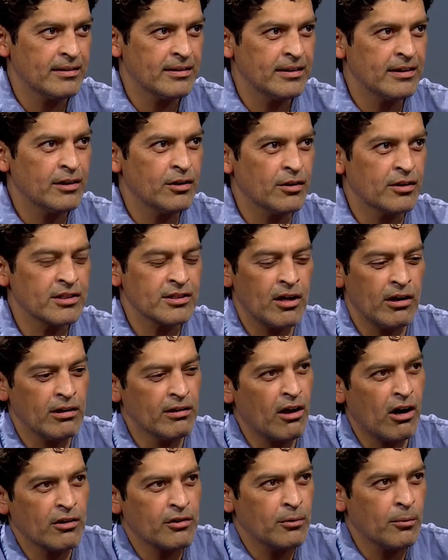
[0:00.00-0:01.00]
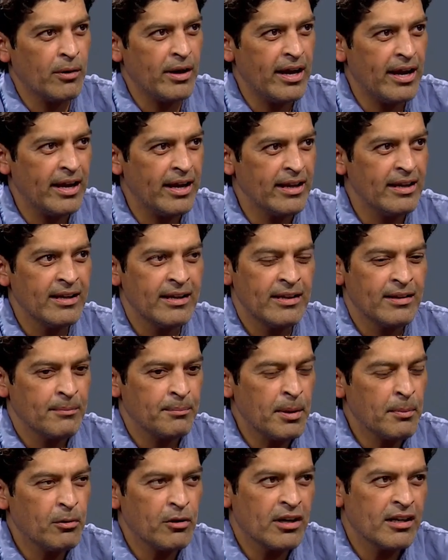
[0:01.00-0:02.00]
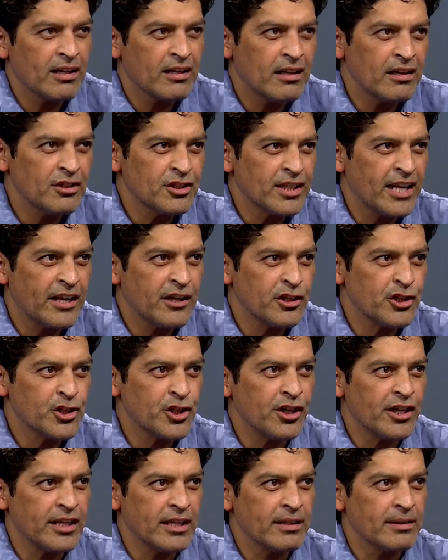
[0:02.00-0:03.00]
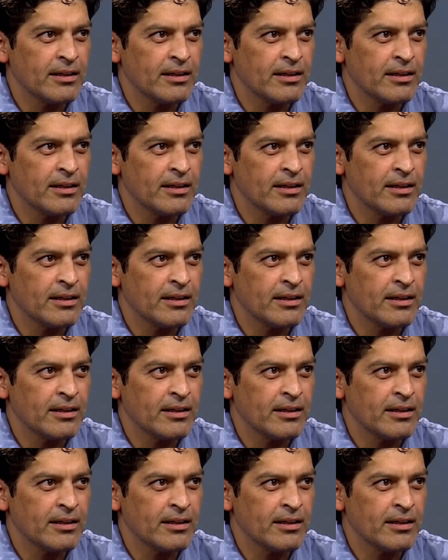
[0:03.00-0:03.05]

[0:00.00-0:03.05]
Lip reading: Because along the way, people aren't going to understand your journey.